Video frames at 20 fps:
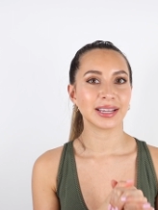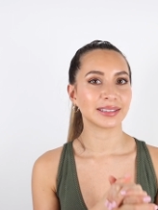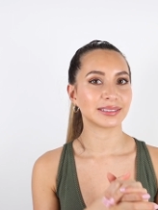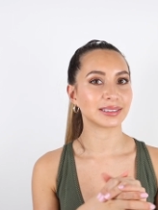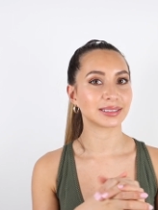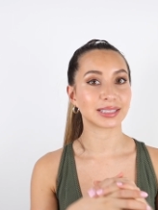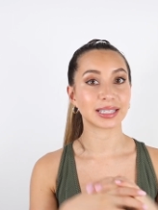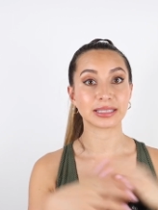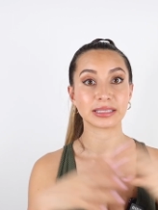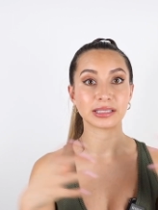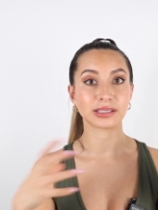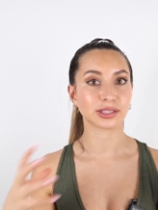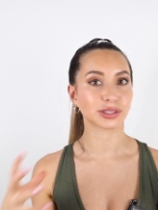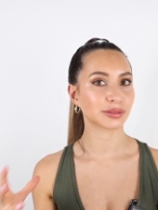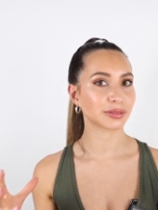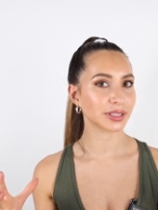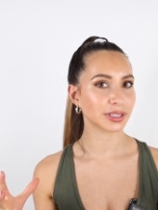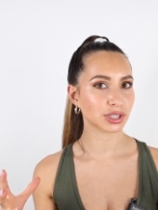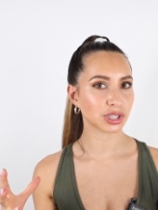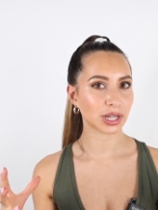the Daniela
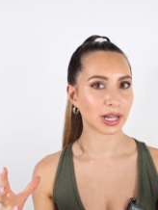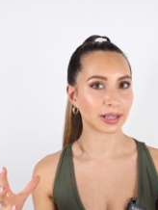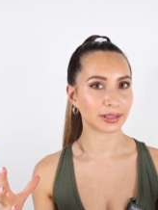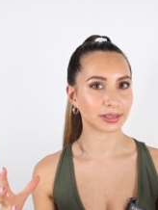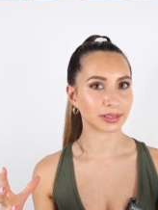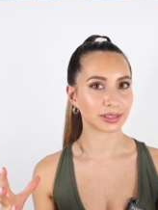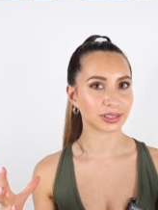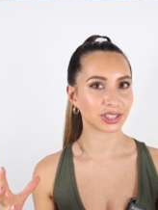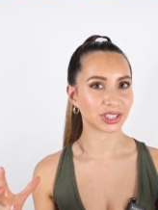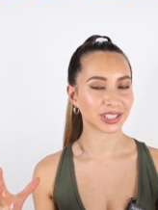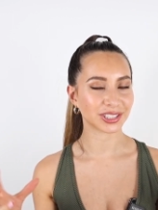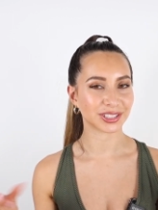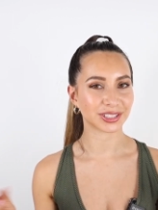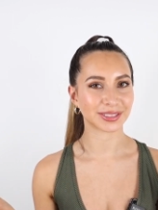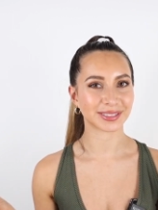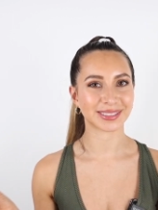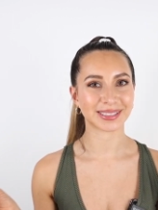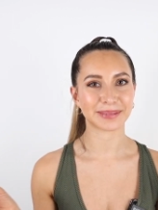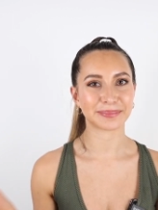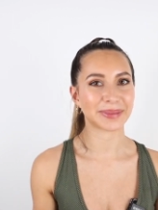Suarez challenge. It
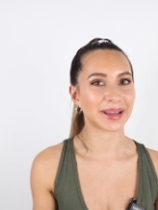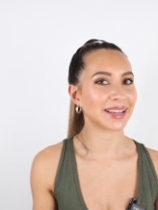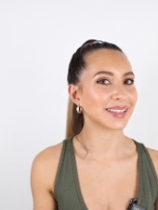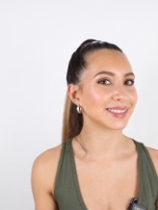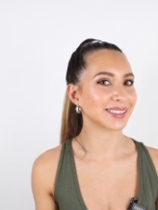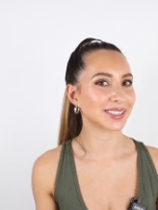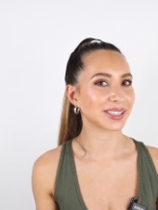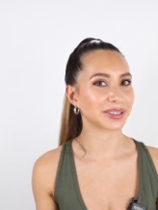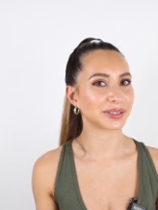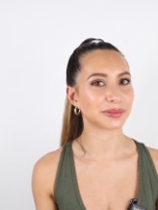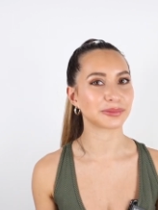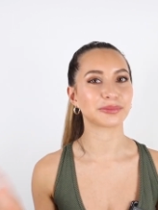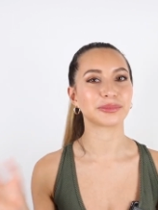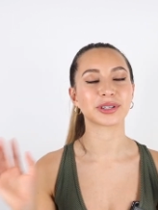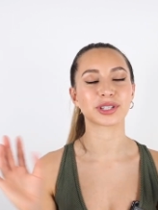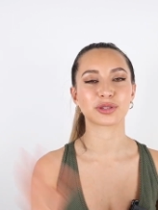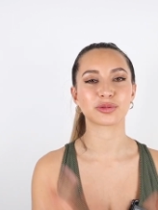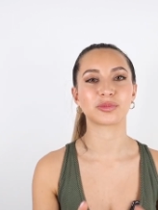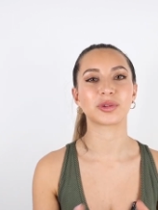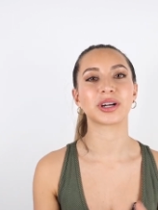just depends on
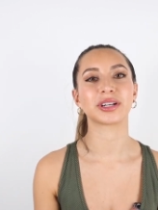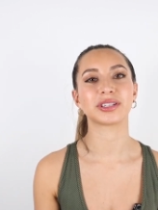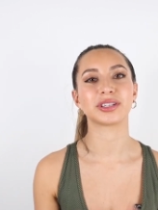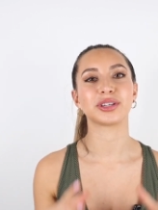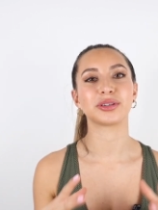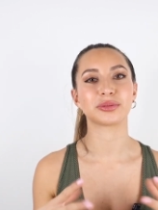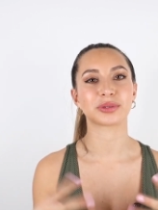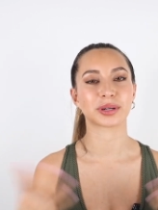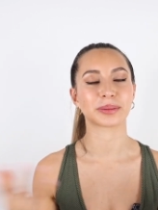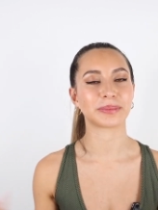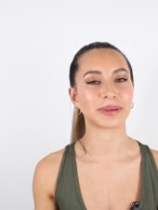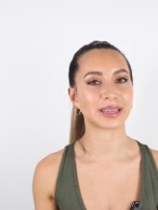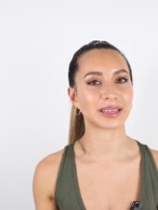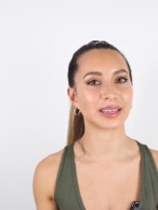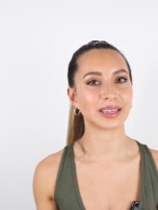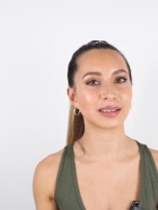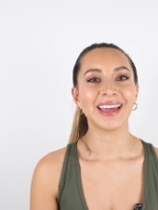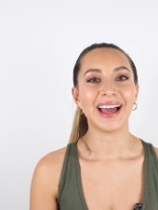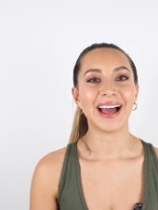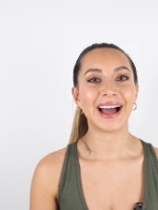which one you are
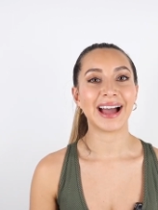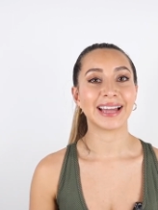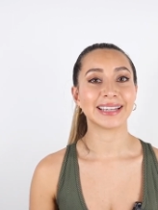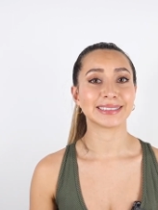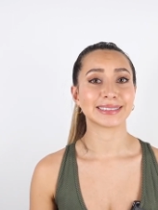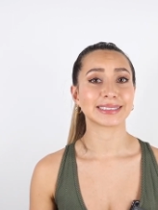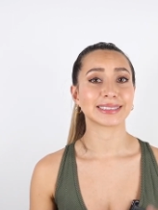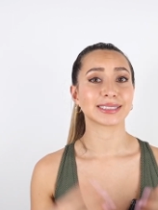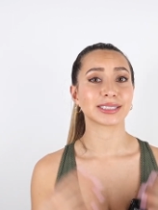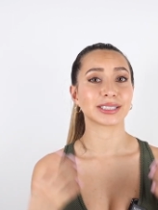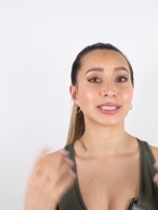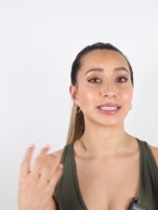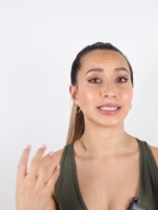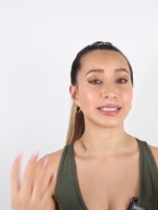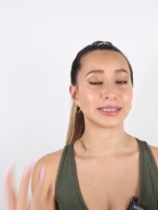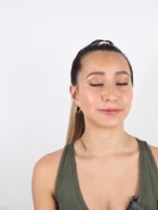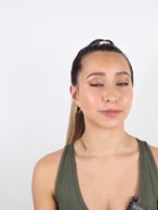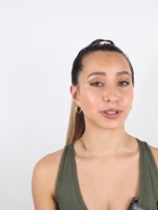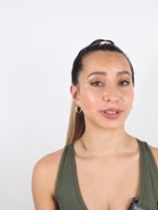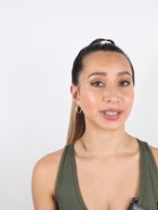picking. And
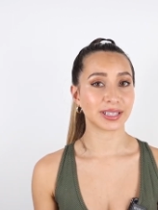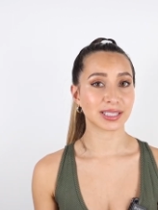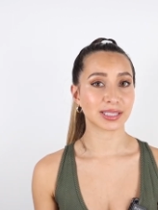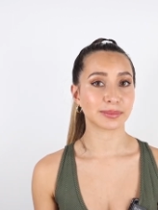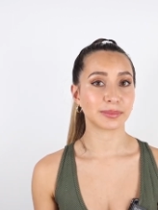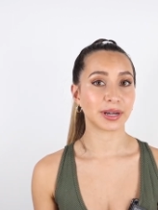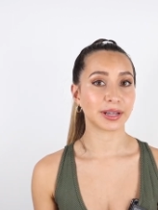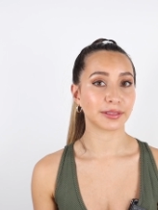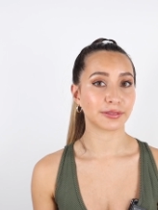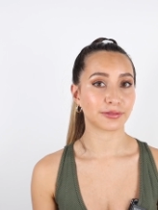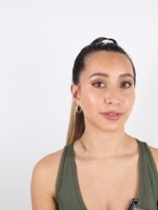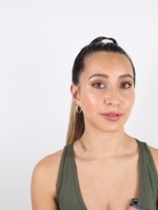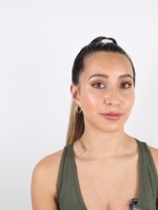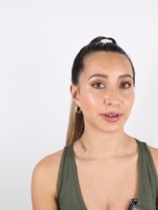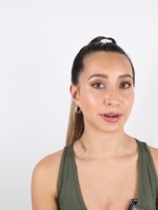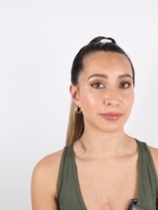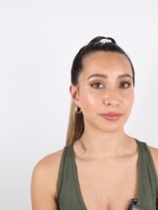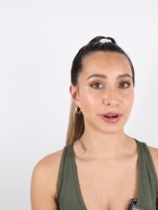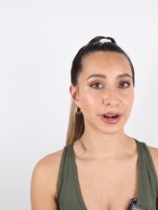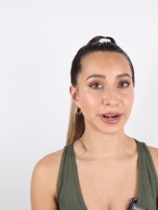for this month, for
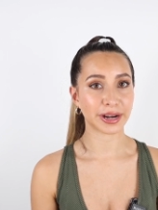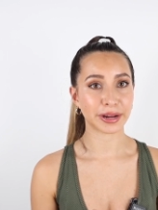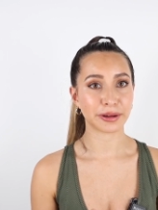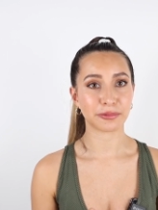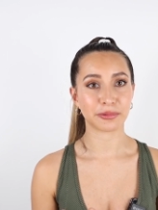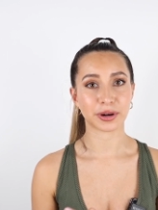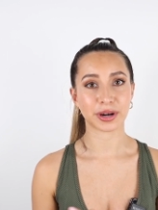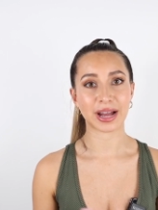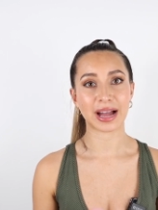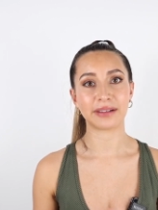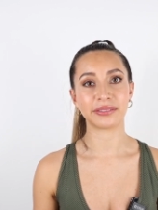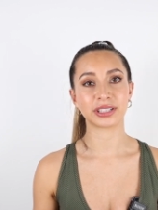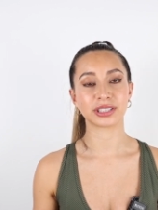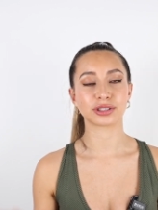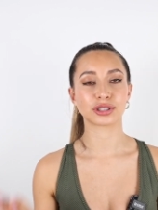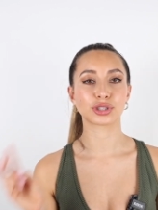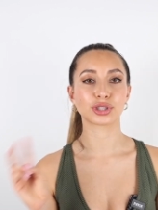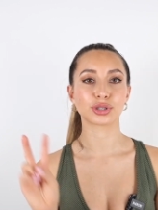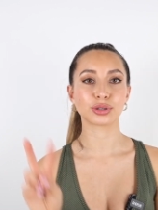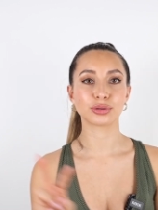February, we're
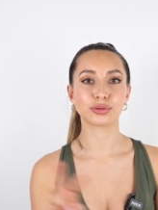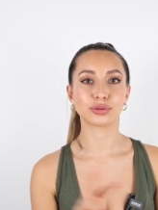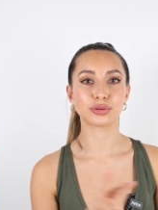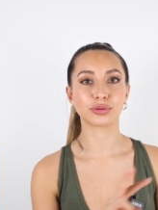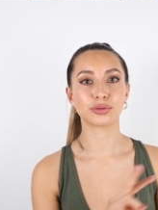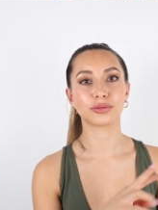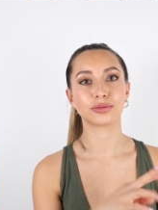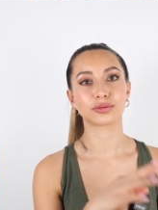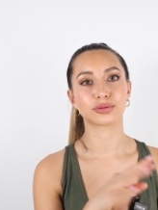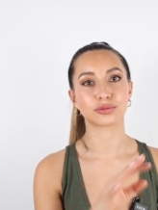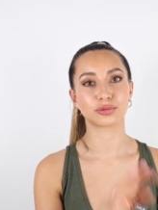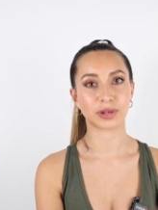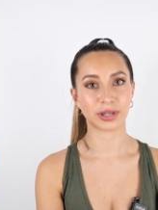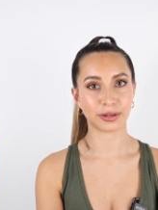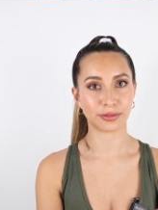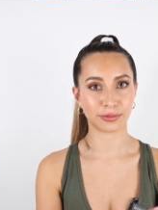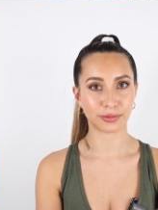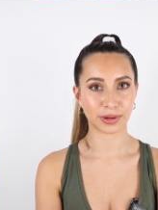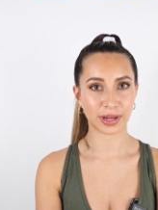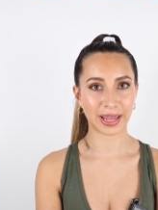having two
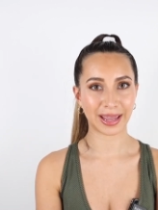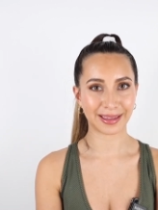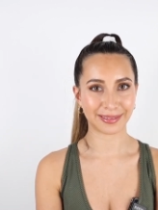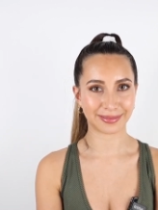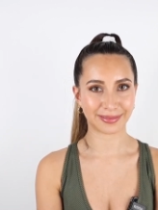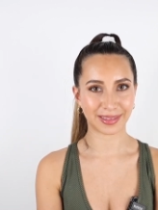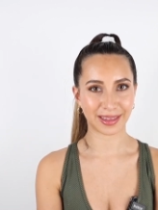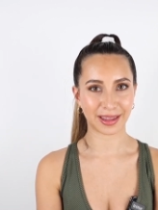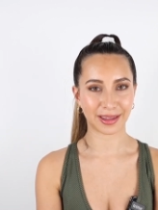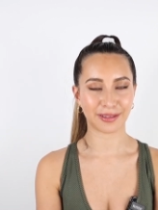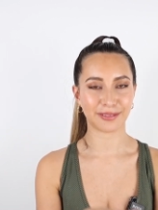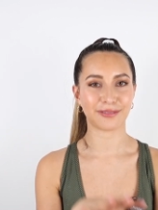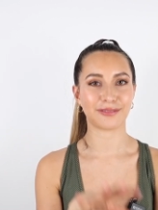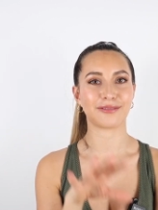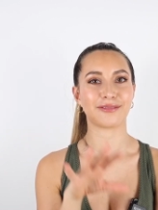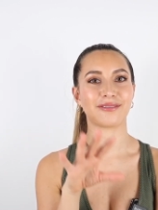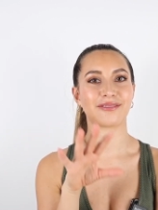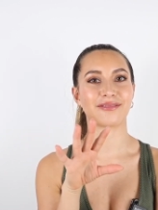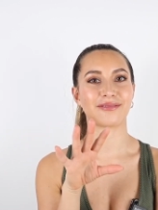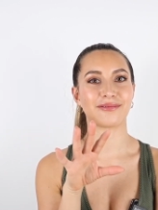28 day
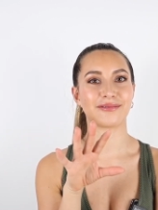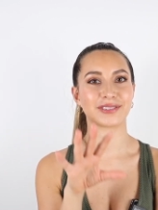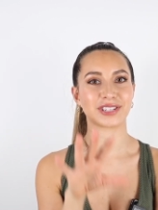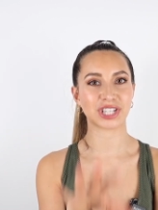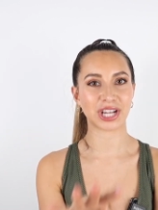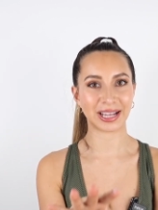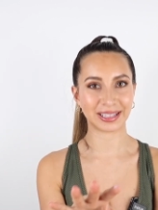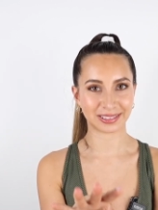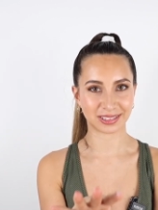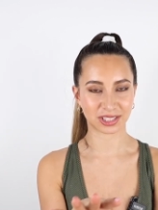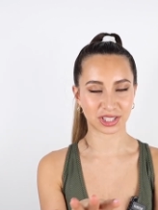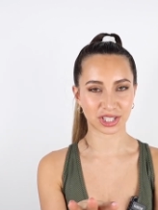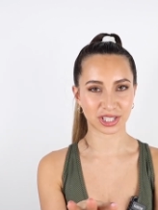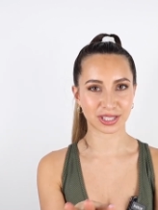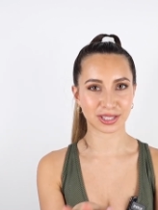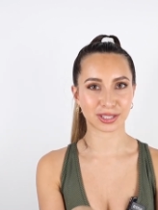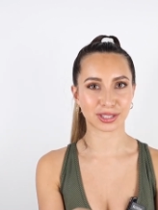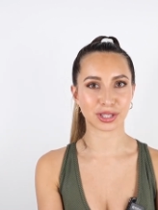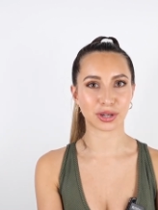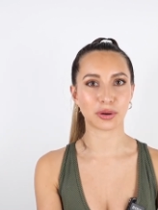
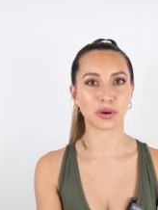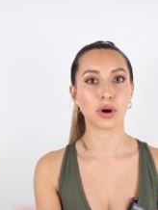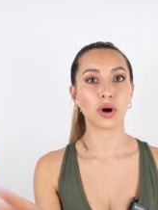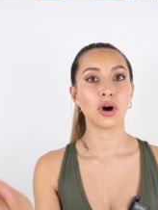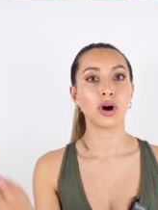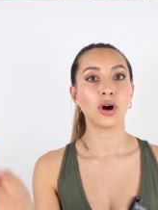challenges. So